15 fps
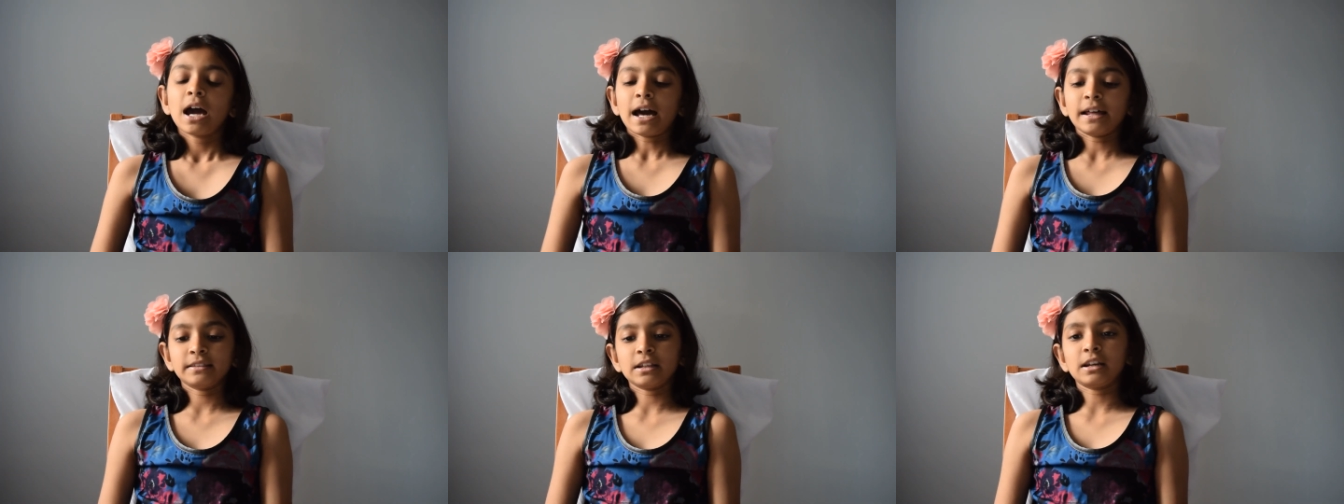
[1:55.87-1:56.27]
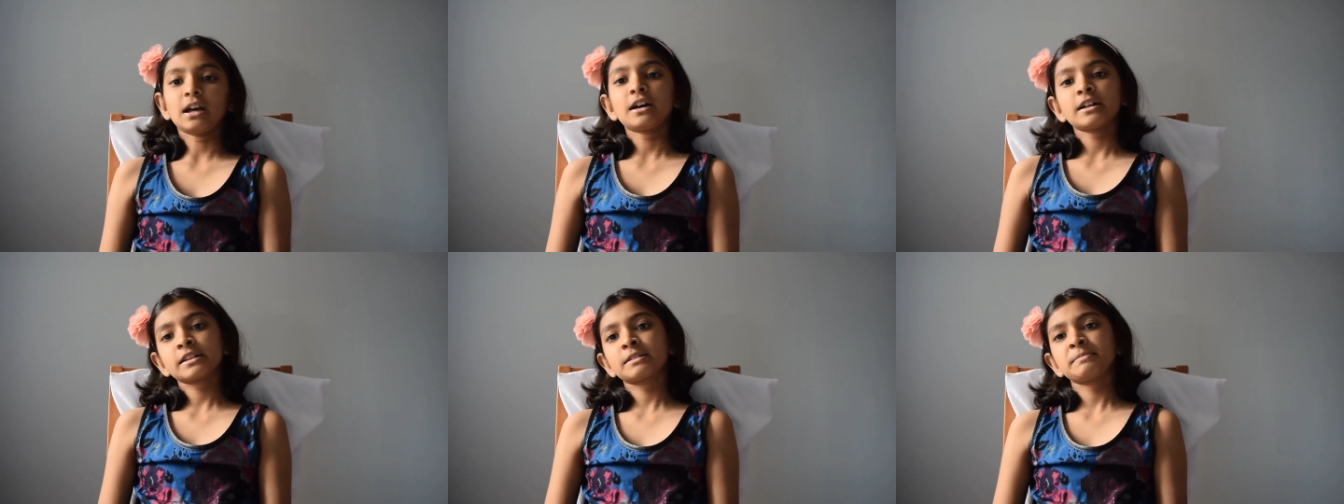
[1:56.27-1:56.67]
and the
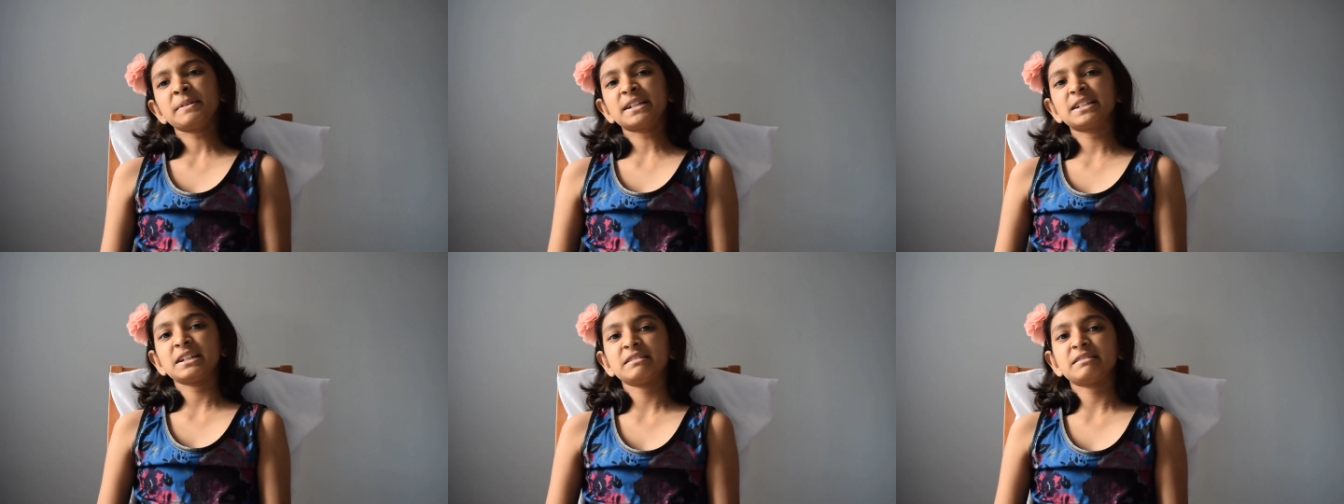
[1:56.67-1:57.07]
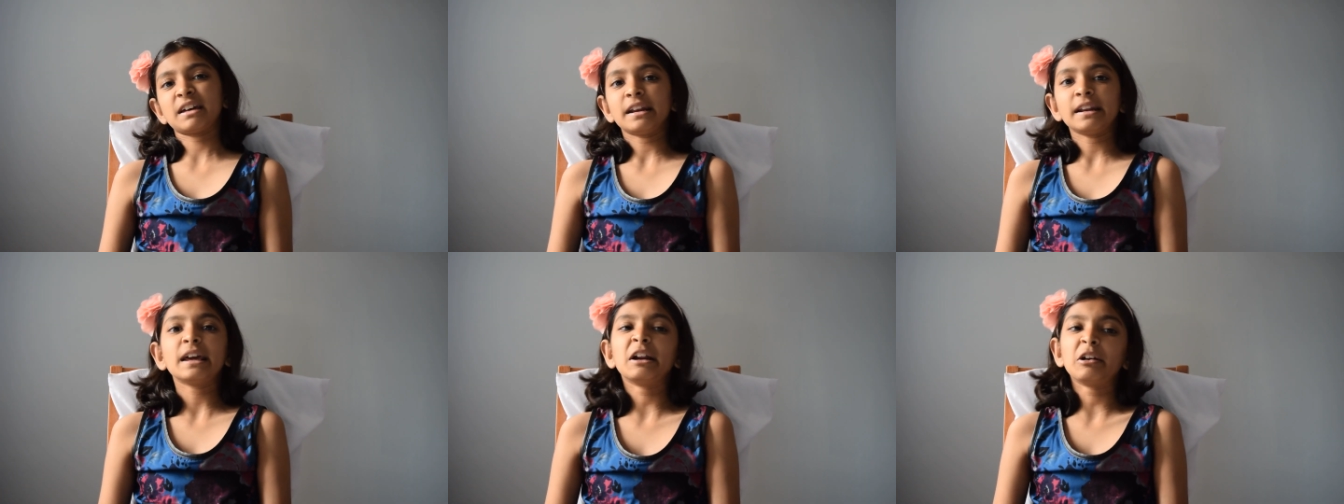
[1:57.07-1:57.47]
last bit is
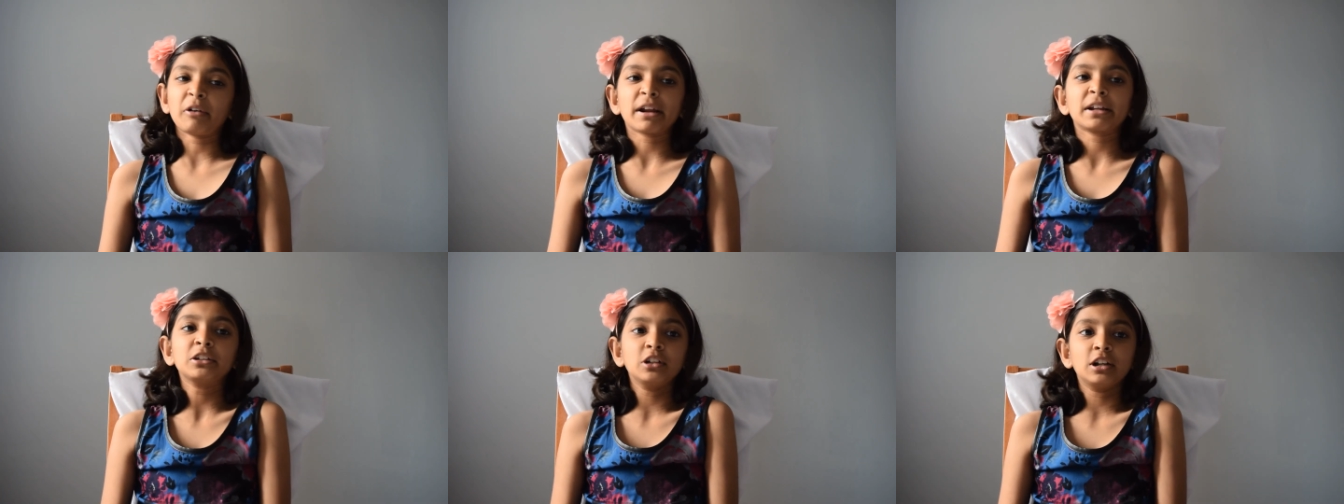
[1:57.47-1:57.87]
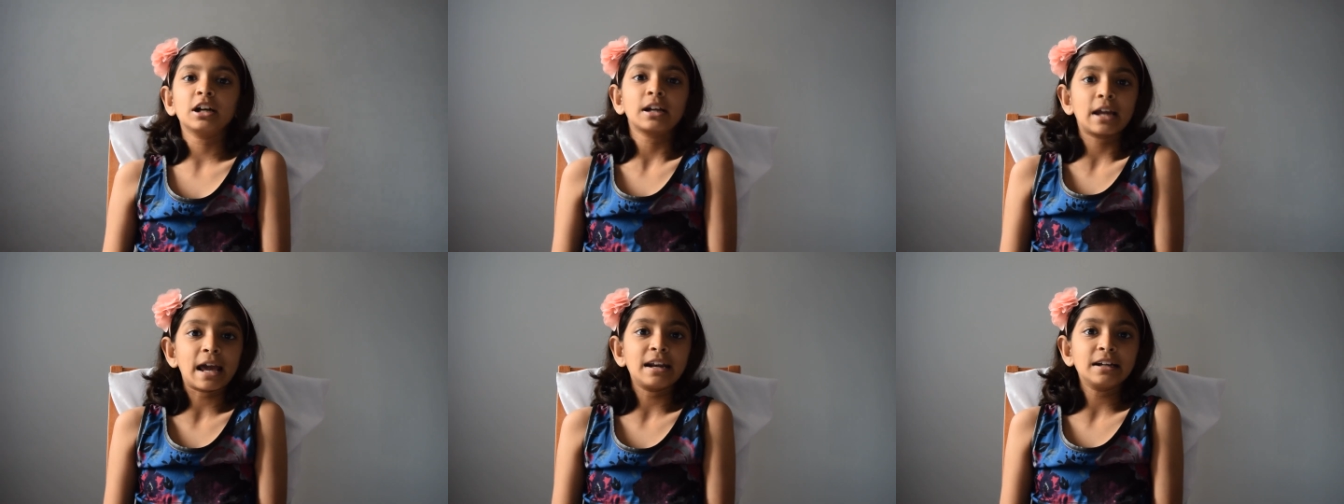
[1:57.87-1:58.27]
an irregular
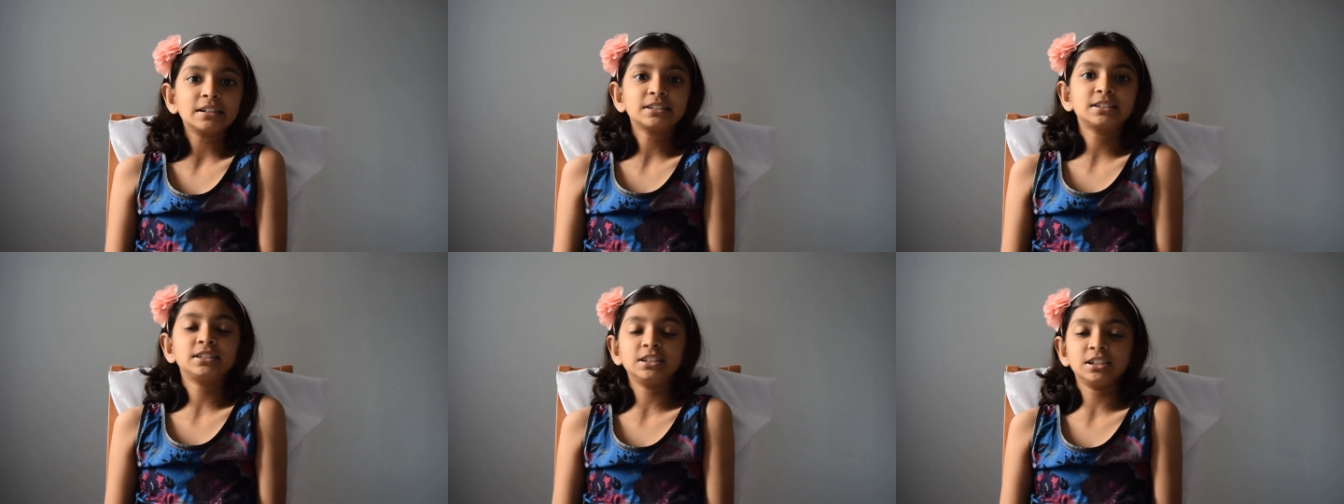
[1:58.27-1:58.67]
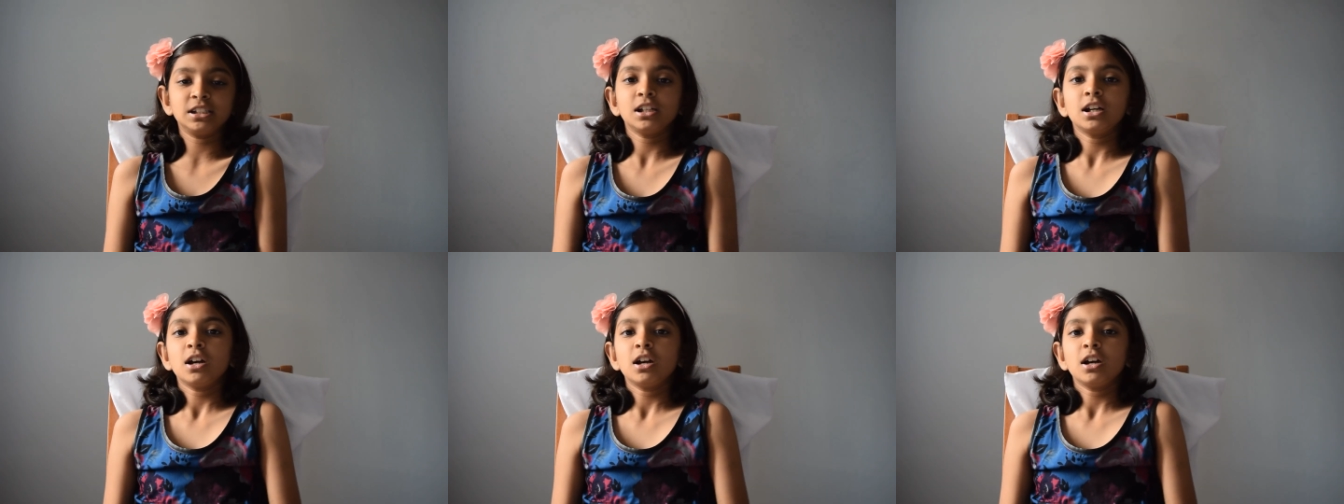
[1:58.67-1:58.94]
galaxy